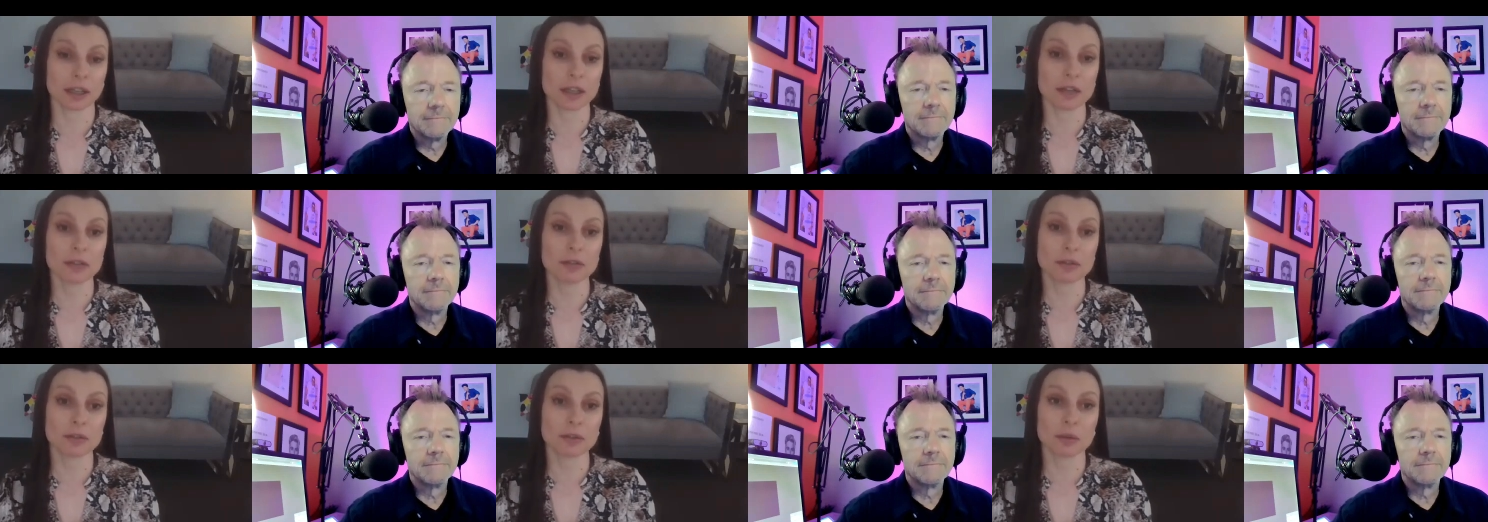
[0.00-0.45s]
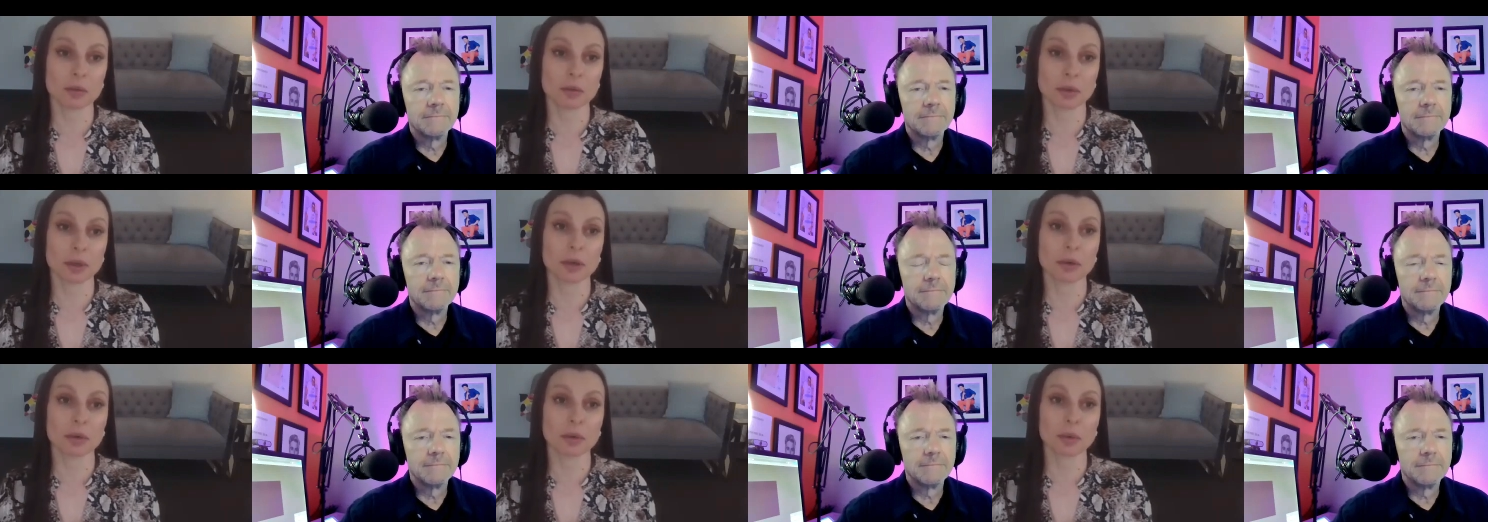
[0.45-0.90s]
Speaker 1: if you
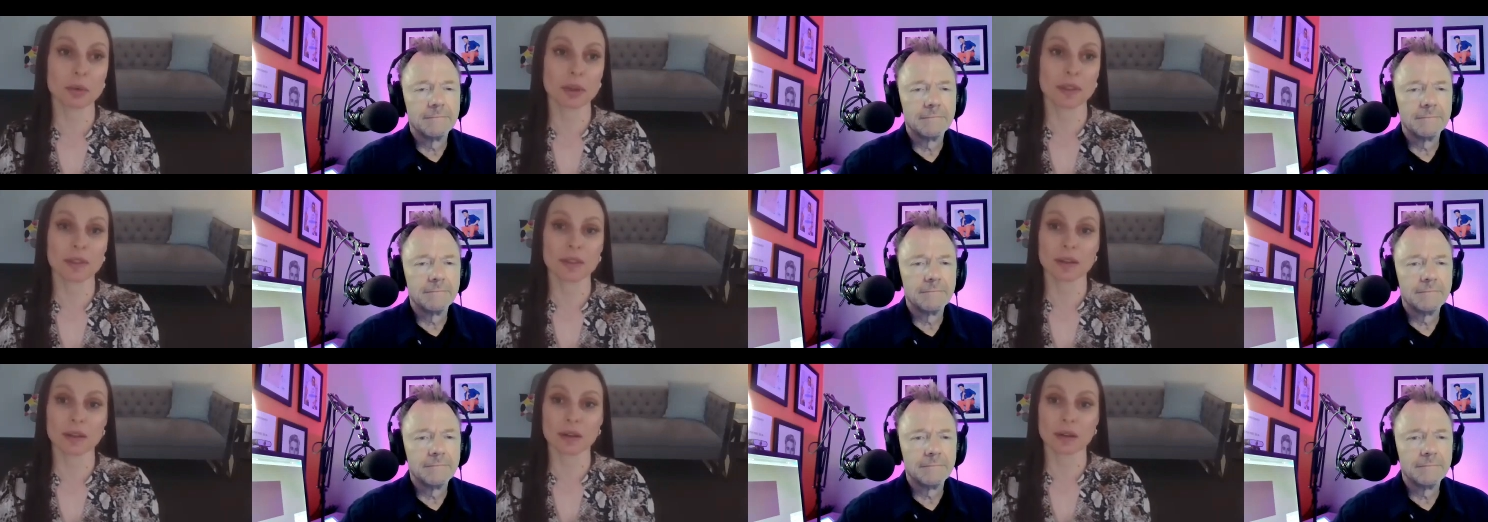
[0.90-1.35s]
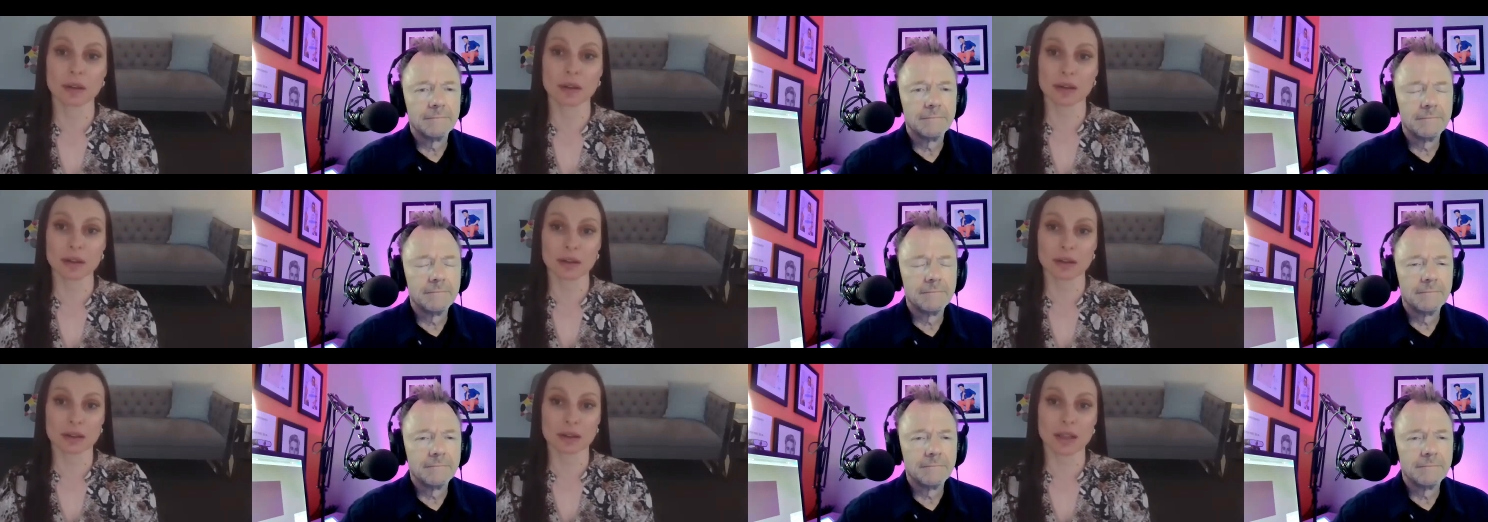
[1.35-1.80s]
will, with a,
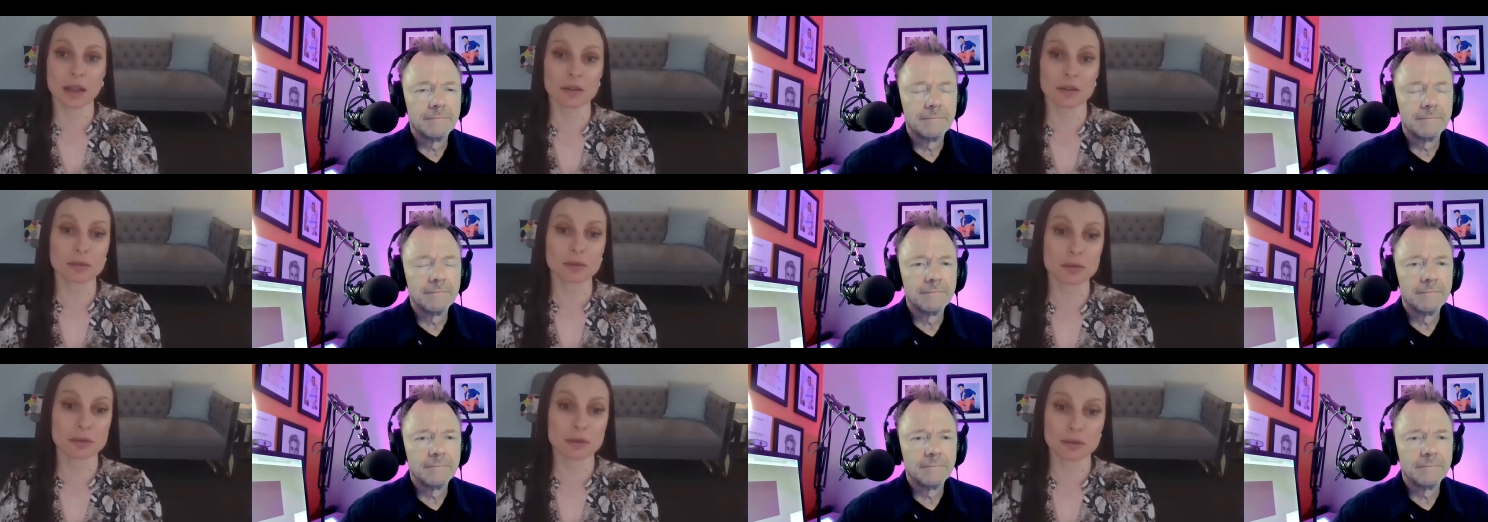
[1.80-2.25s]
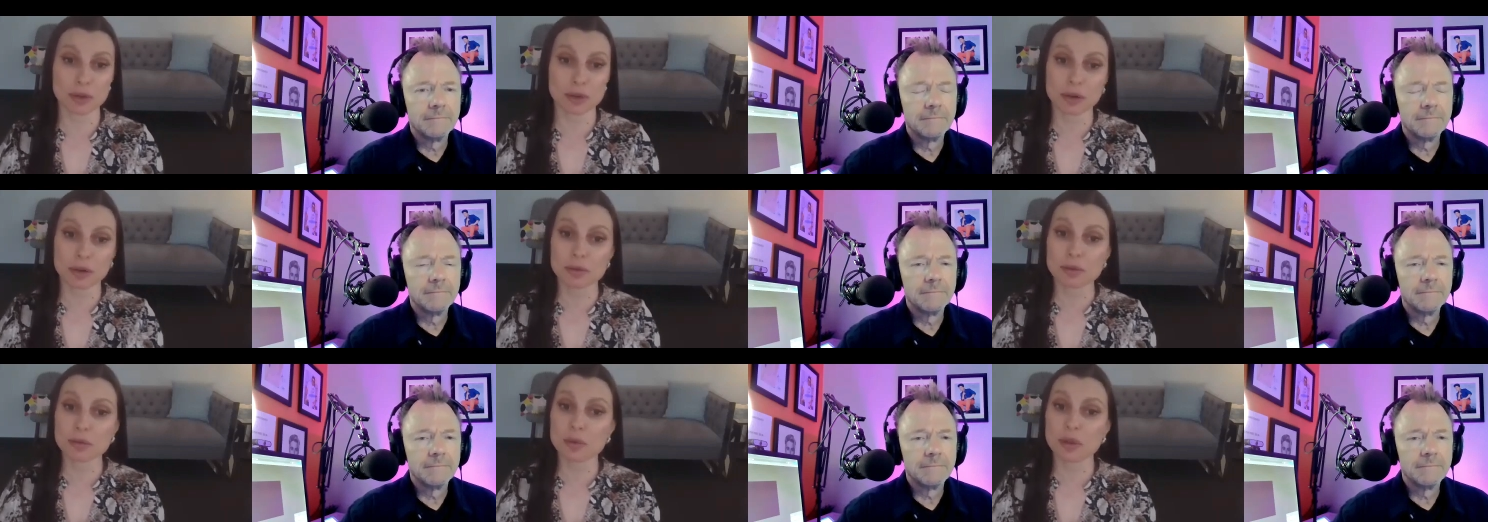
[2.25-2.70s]
a, client who
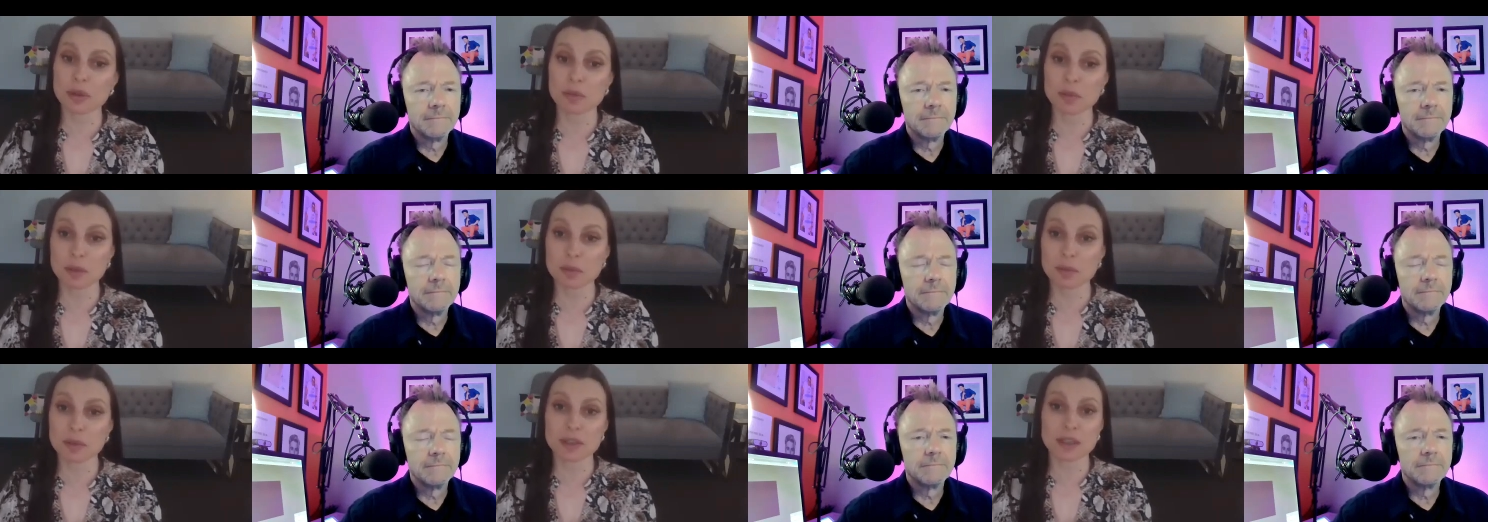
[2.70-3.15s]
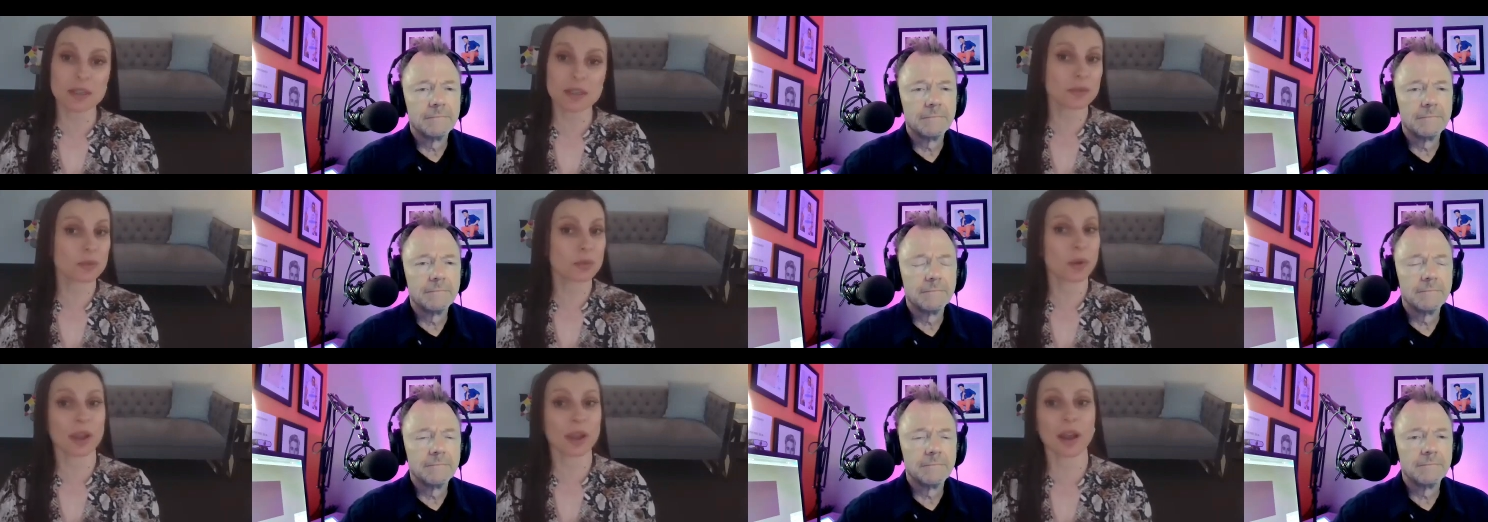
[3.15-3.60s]
struggles with BPD
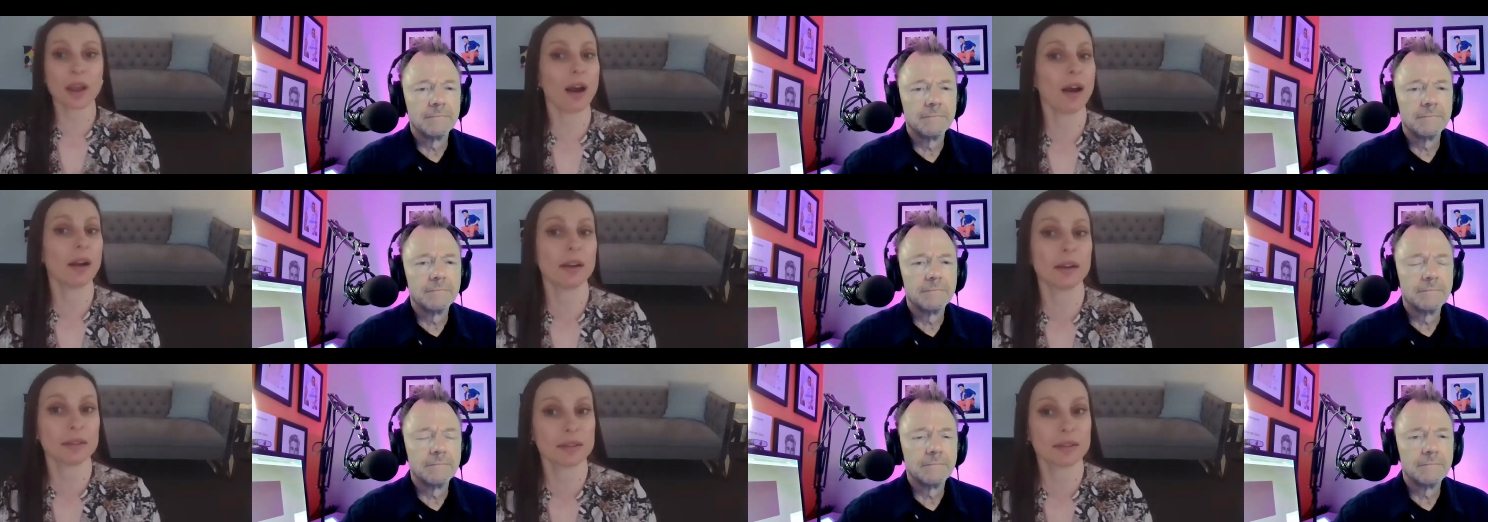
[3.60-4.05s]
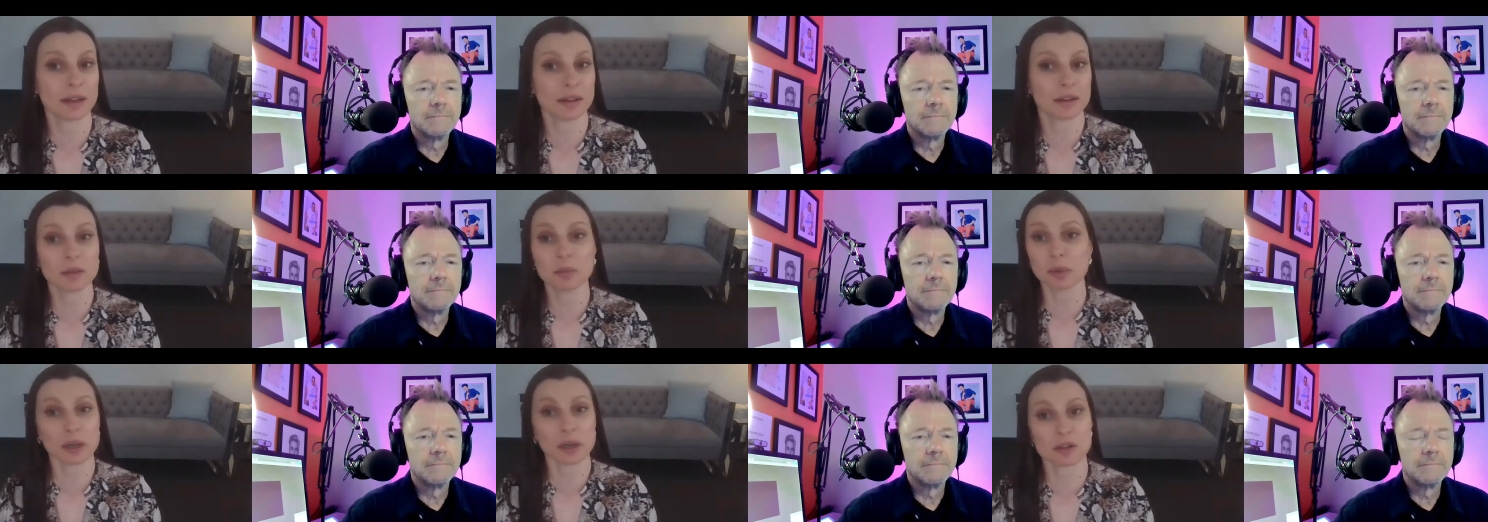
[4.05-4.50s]
is way higher than
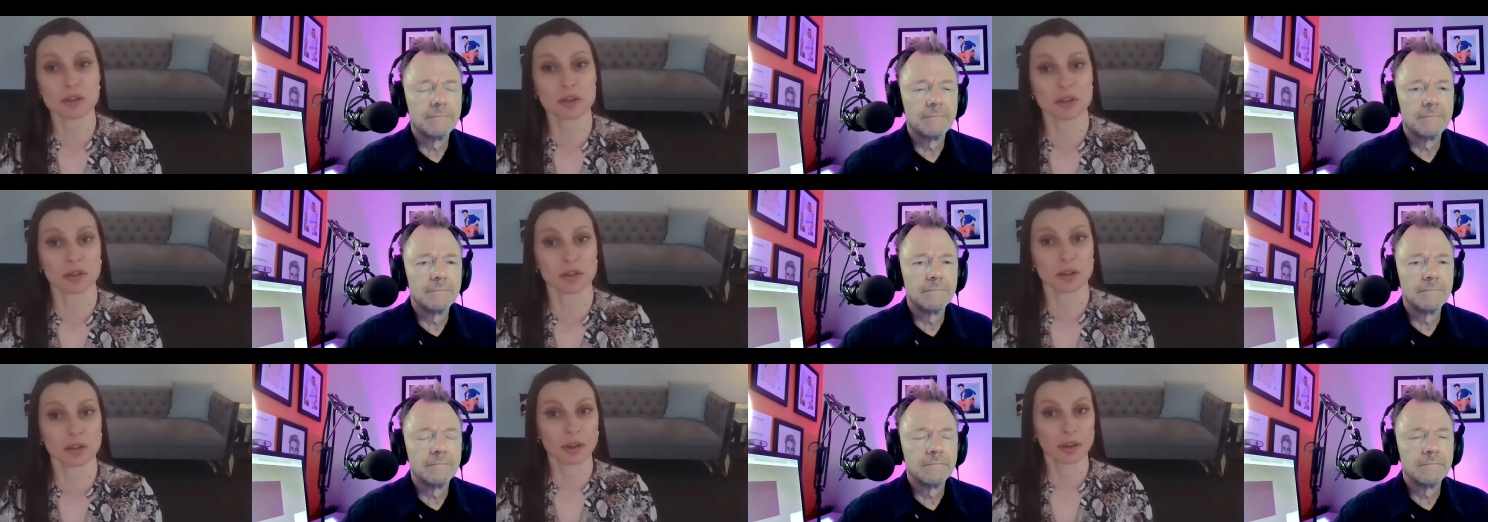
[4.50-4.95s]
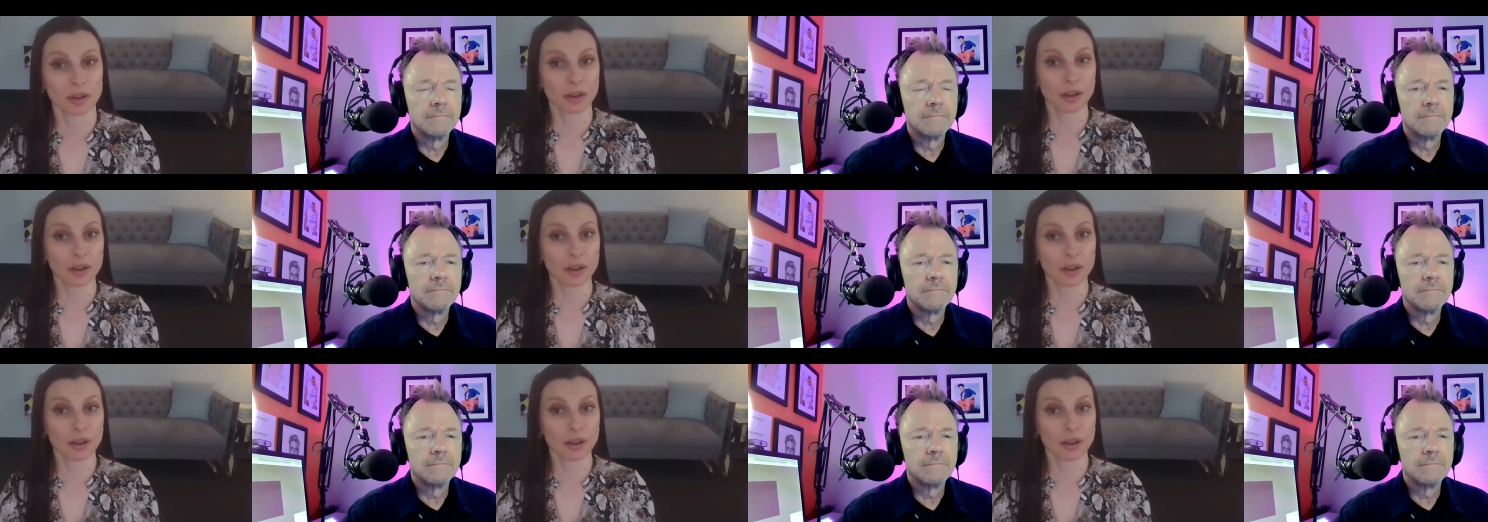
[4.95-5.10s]
depression.